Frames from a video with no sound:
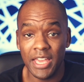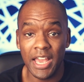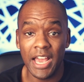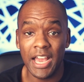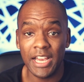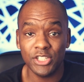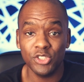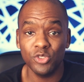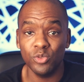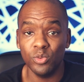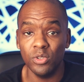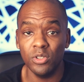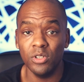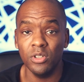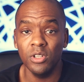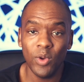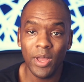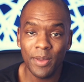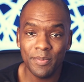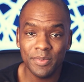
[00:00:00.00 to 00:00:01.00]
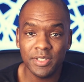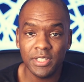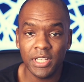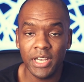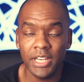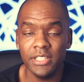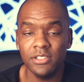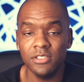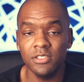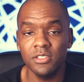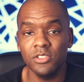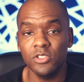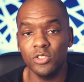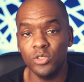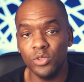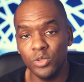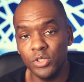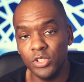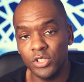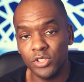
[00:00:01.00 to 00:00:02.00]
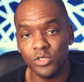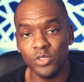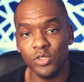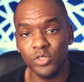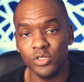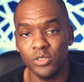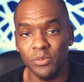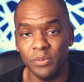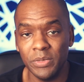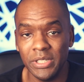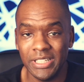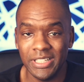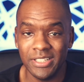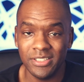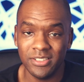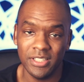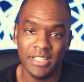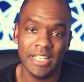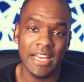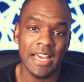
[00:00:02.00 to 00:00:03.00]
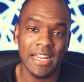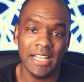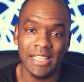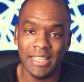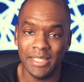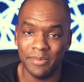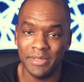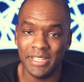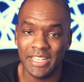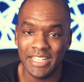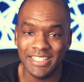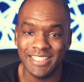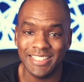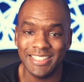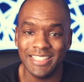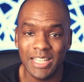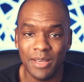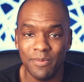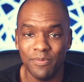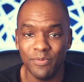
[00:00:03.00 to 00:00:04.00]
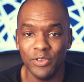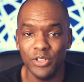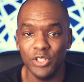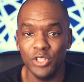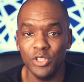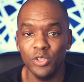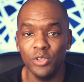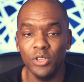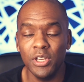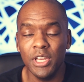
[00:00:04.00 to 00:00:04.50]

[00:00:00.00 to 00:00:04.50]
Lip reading: the actual websites to your social media, so that eliminates a step for you.